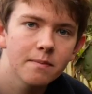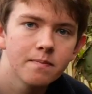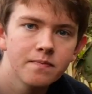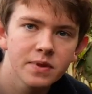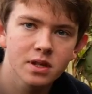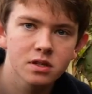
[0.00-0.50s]

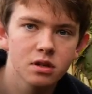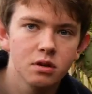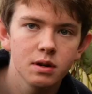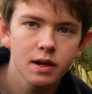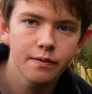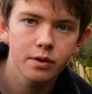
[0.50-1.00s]

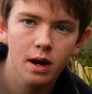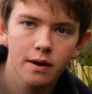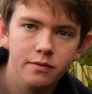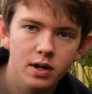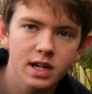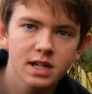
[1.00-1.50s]
So if you
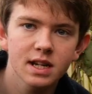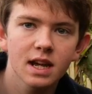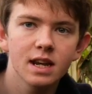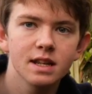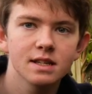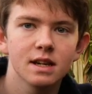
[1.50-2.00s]
have got any
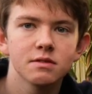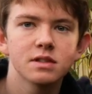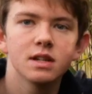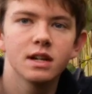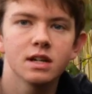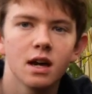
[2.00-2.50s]
dahlias
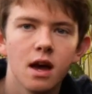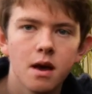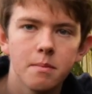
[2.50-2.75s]
outside,